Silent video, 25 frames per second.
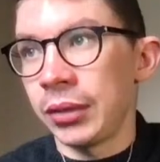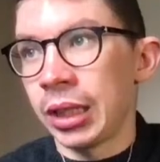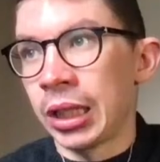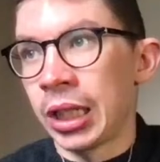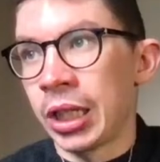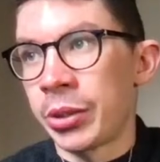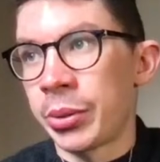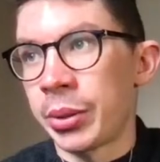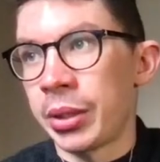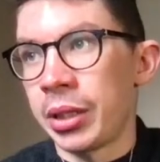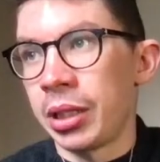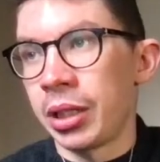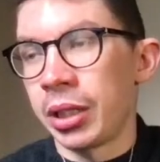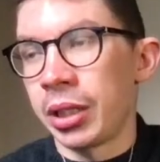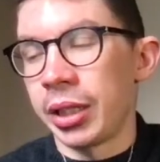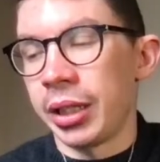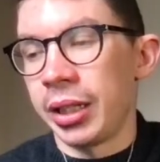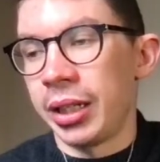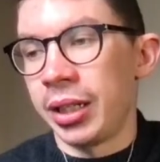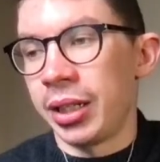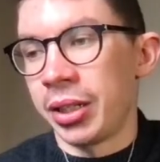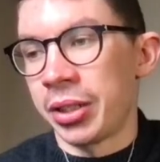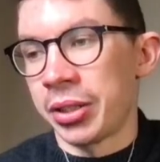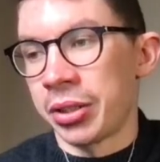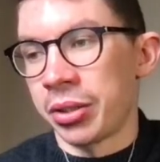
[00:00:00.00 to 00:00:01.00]
Because when you look at
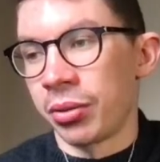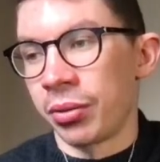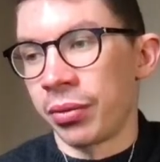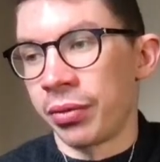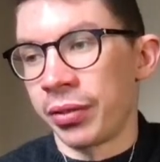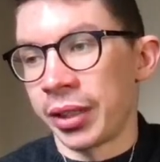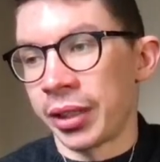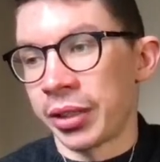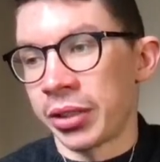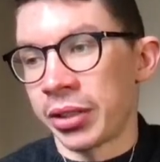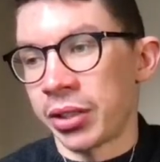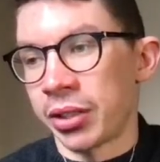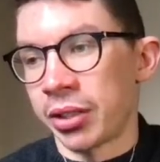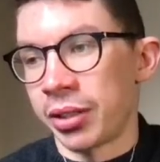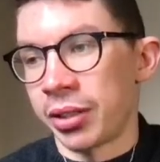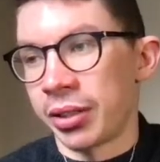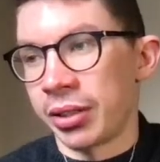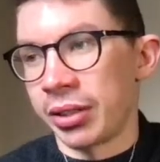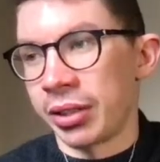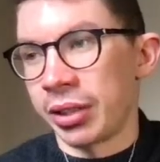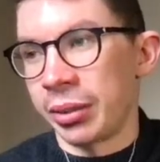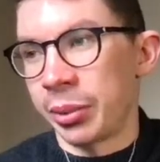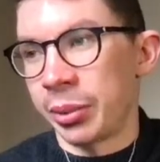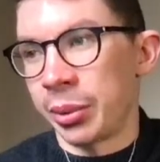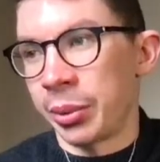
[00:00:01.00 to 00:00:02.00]
the Arsenal
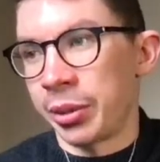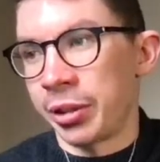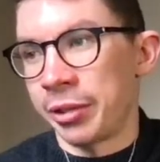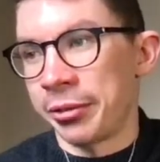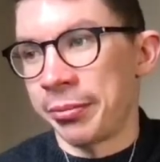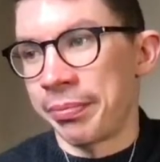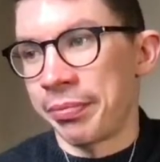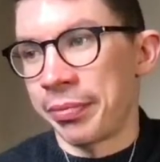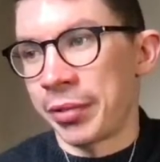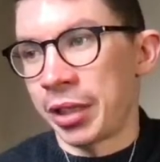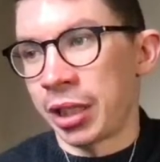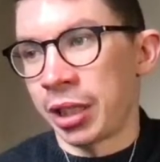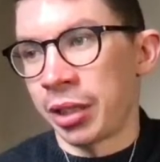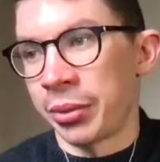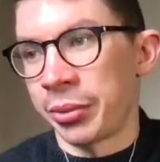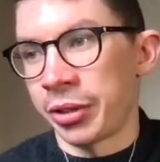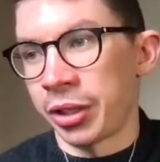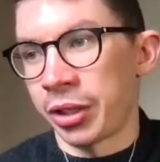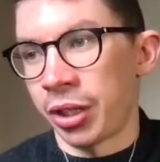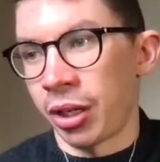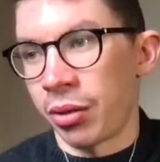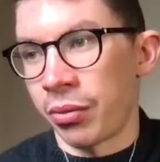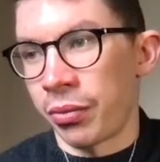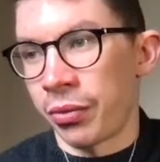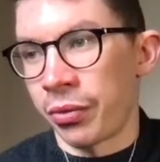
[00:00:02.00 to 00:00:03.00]
fixtures, I was
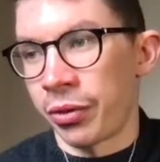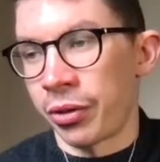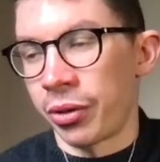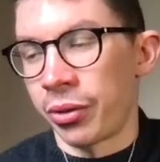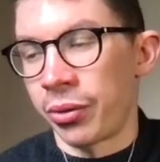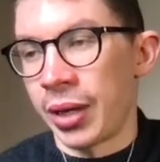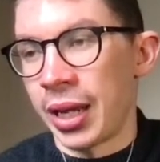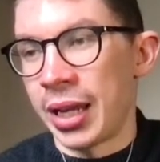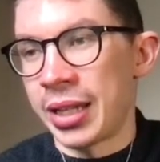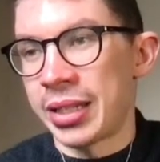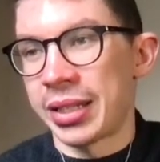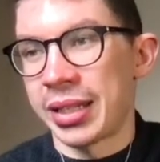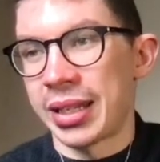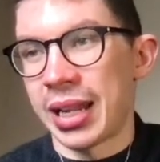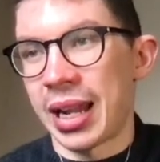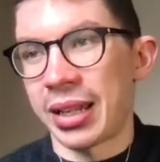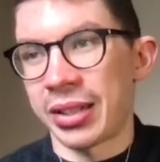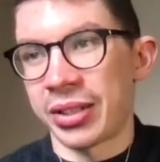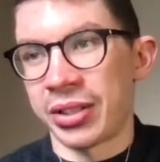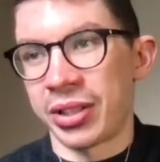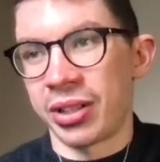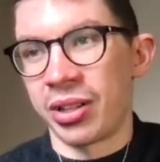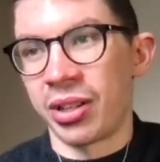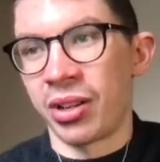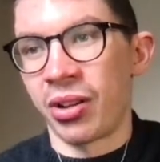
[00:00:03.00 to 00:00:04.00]
going through, his
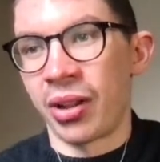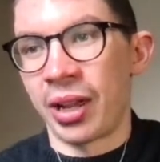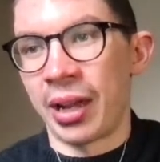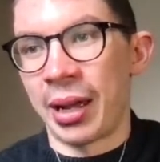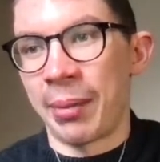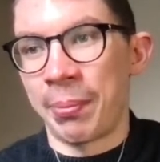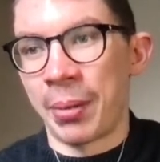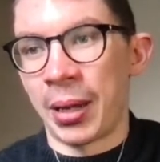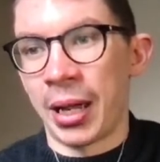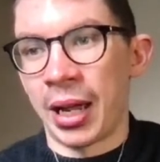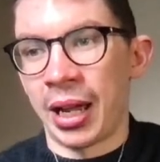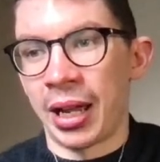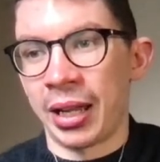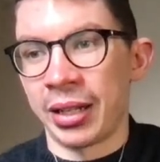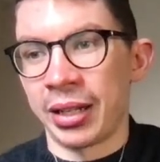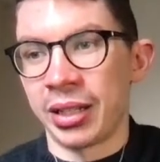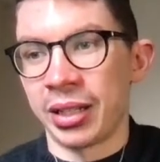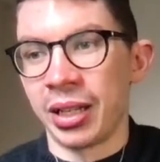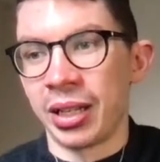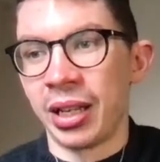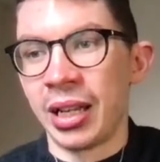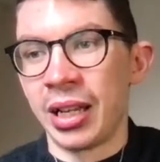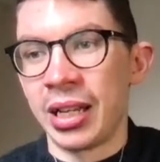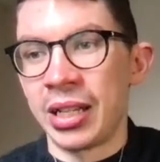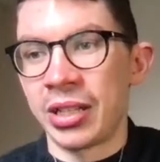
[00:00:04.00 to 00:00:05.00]
stats are not that bad.
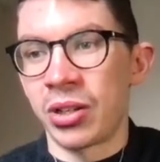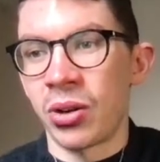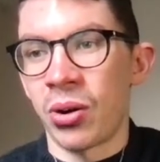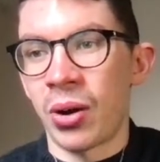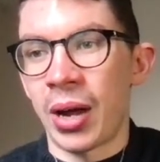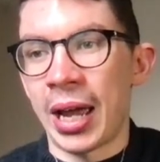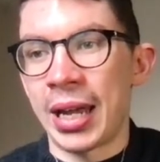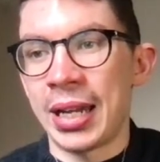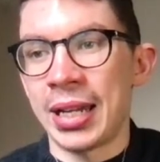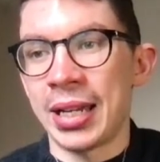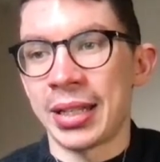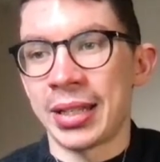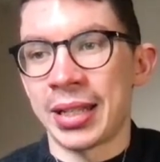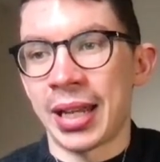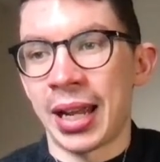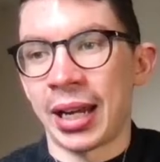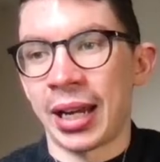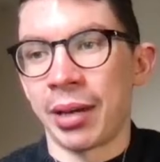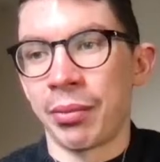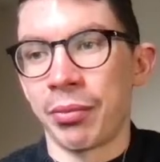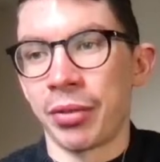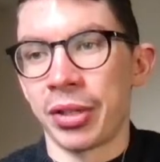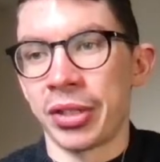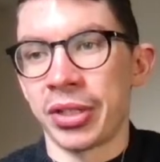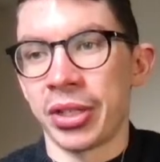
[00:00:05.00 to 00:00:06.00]
He's got 8
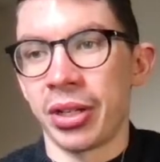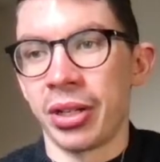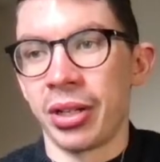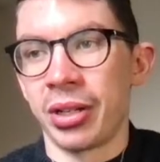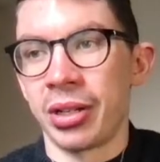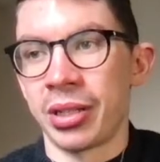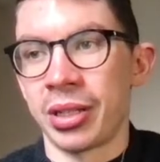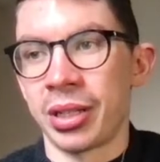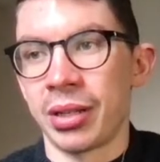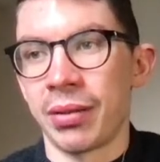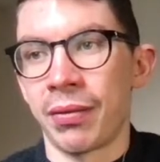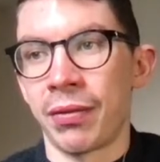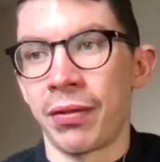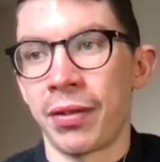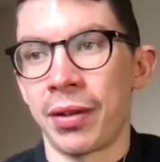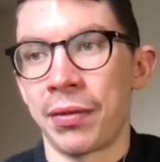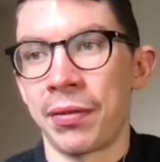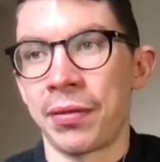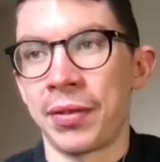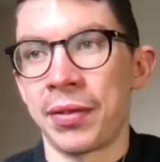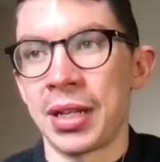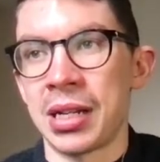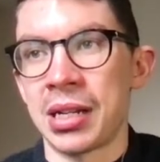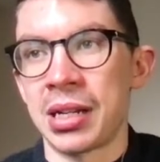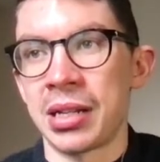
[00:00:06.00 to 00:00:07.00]
attacking returns in
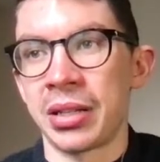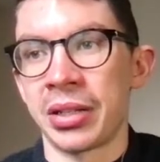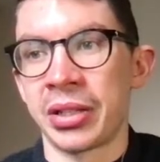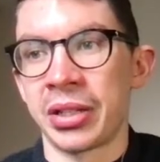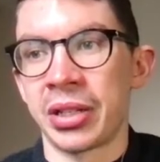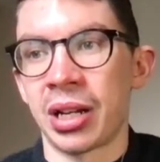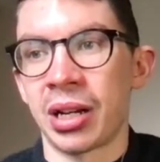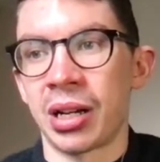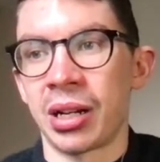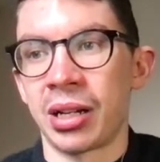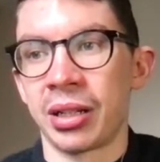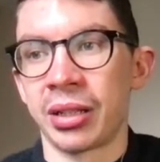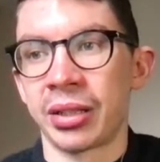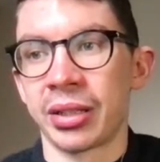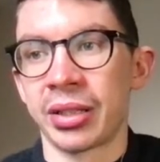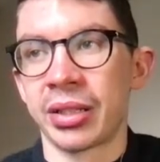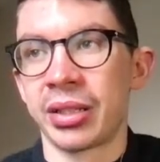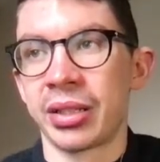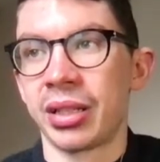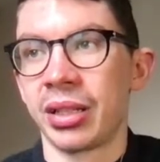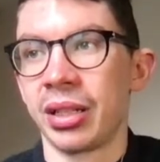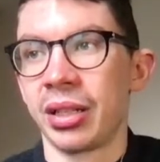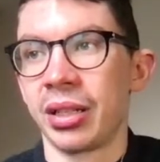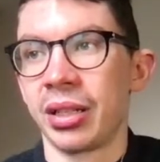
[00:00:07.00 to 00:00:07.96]
15 starts.